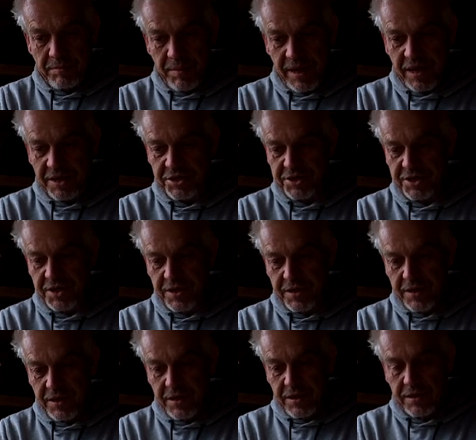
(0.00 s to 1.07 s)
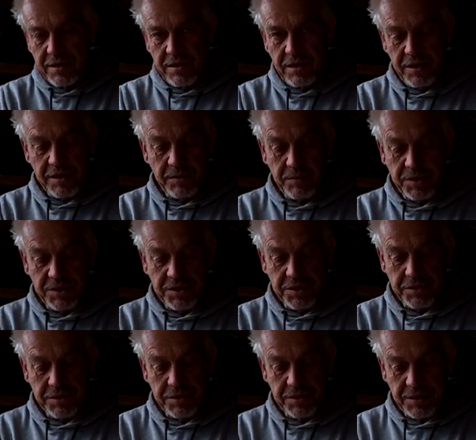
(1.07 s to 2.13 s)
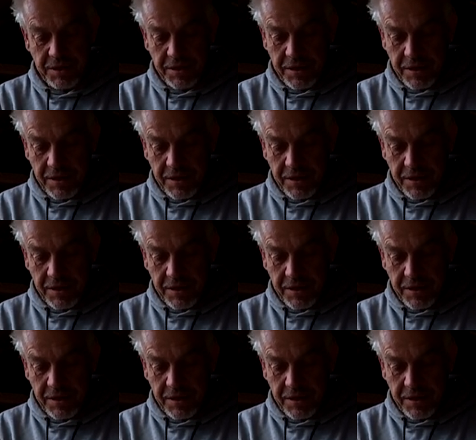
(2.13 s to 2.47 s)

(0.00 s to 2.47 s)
mesh. Cut it with scissors